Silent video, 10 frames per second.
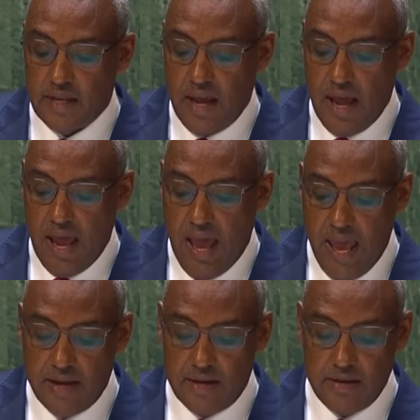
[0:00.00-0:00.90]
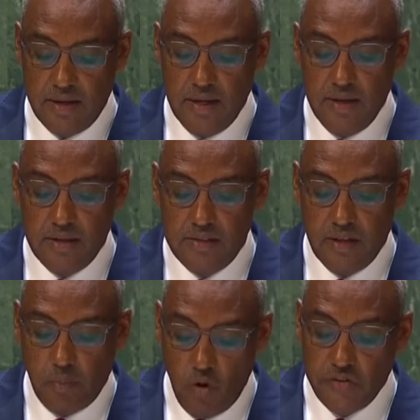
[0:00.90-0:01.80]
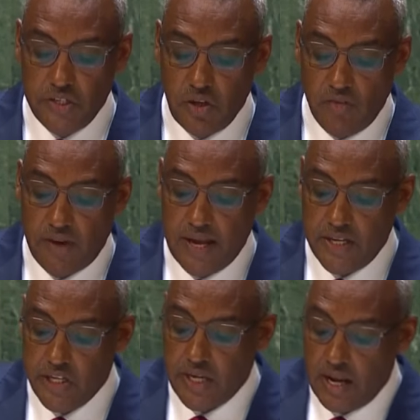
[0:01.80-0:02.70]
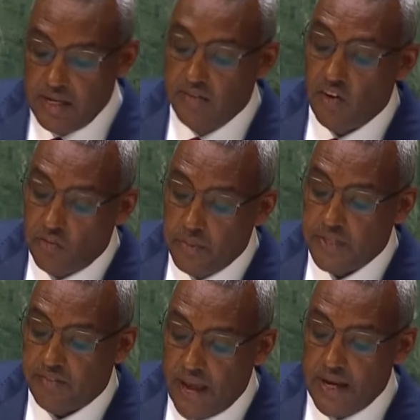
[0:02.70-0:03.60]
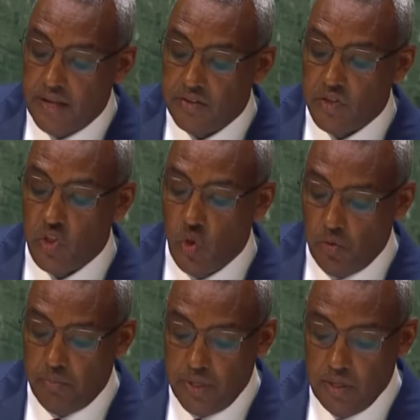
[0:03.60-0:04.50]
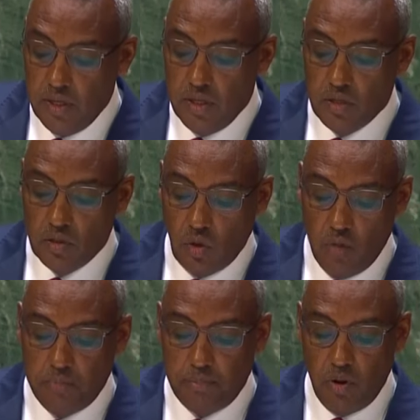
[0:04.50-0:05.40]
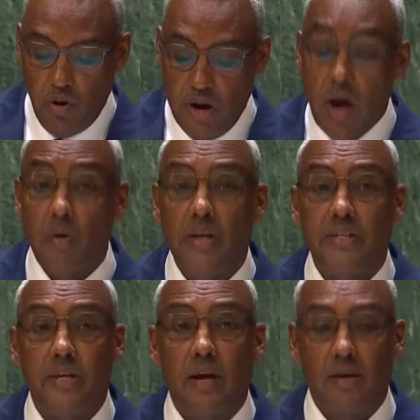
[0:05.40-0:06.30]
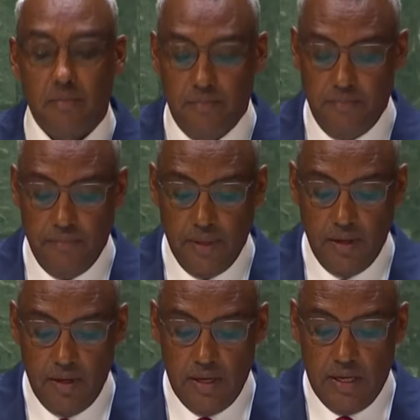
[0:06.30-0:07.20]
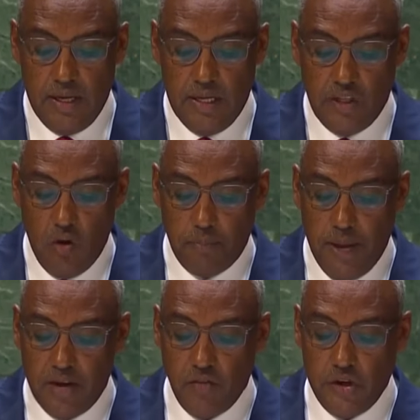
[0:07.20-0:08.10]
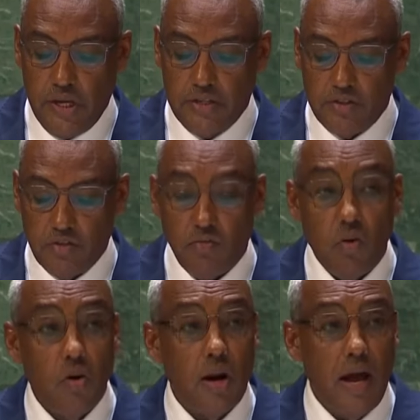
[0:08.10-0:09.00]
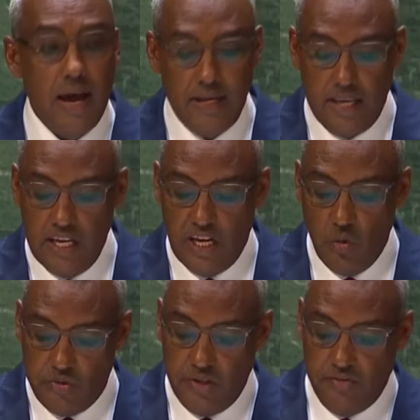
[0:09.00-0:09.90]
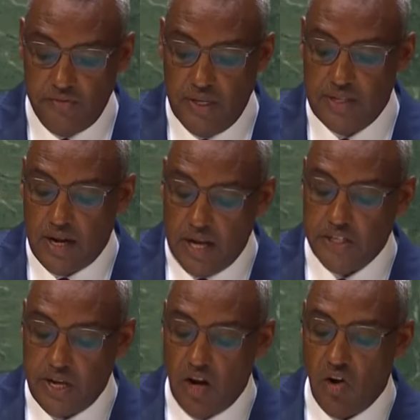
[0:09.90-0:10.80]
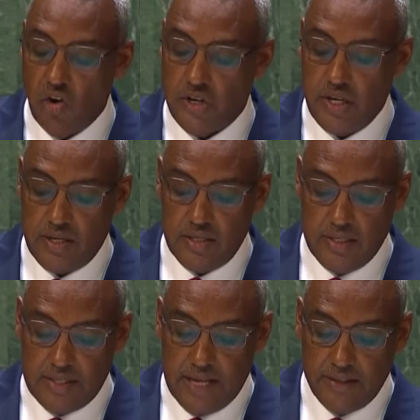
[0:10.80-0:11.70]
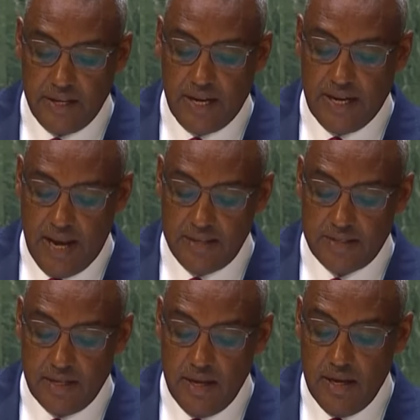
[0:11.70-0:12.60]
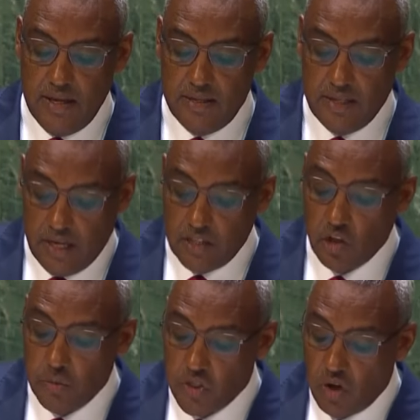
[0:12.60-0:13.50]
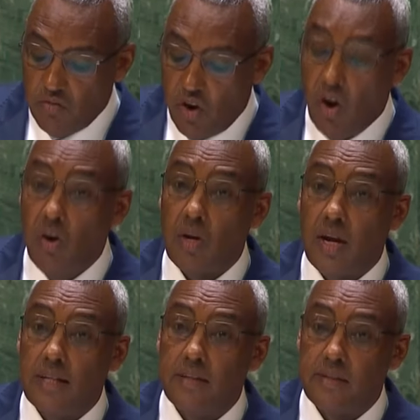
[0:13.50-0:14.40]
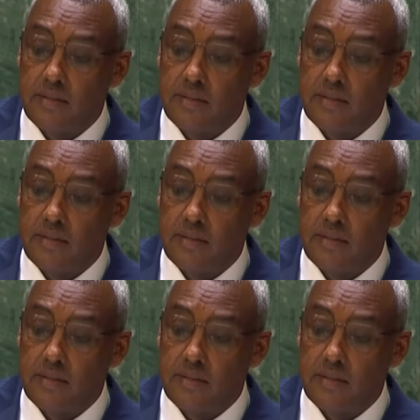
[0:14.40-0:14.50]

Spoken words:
and the provision of additional development finance should be top on our agenda. Ethiopia advocates for an inclusive international order that recognizes the contribution of all countries.